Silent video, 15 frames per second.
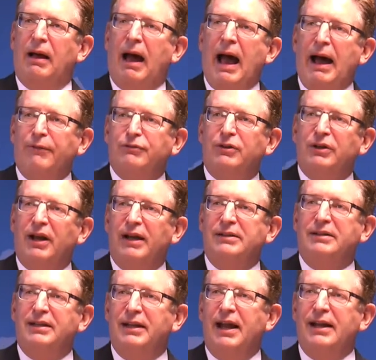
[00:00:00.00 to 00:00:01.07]
after
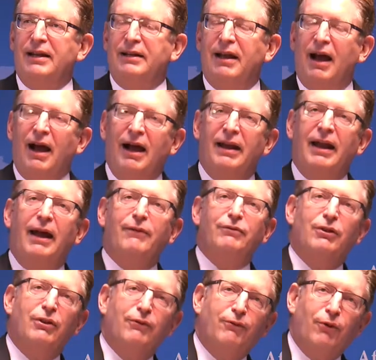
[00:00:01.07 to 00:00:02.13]
1989,
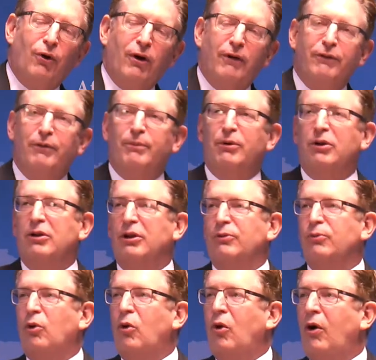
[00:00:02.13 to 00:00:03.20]
after the fall of the
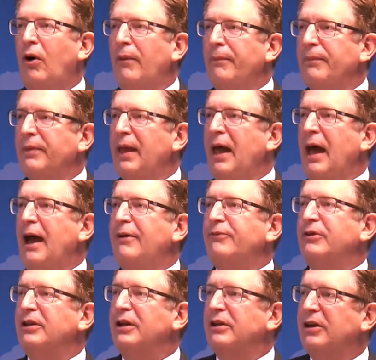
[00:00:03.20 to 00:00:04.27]
Berlin Wall,
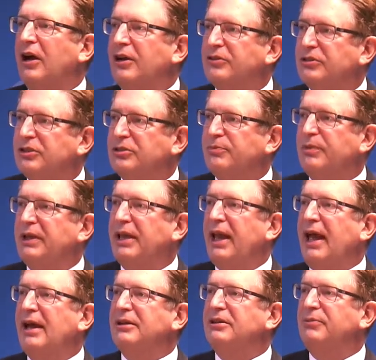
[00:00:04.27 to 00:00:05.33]
African countries
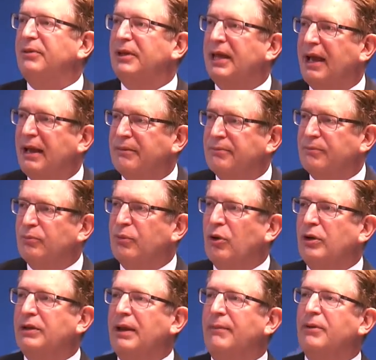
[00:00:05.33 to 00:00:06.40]
began to become
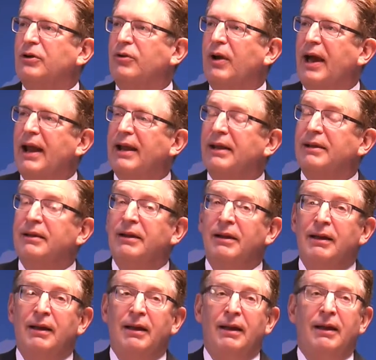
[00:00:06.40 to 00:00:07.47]
more democratic,
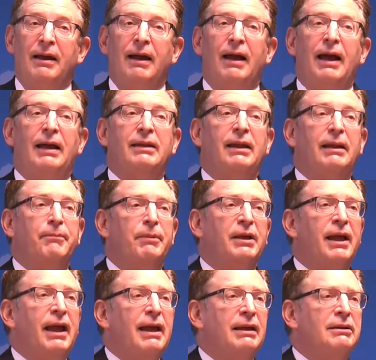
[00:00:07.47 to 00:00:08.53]
and they
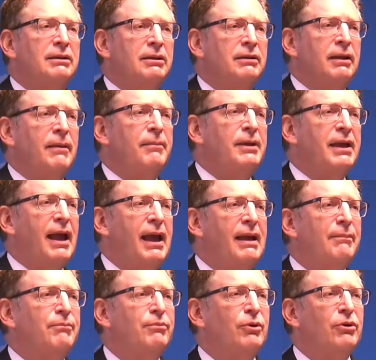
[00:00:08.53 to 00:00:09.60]
began they
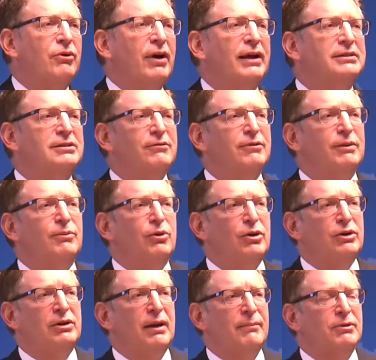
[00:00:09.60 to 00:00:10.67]
became progressively
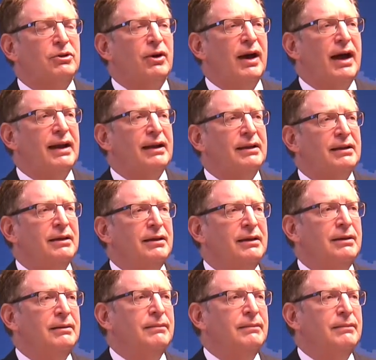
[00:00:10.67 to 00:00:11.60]
more democratic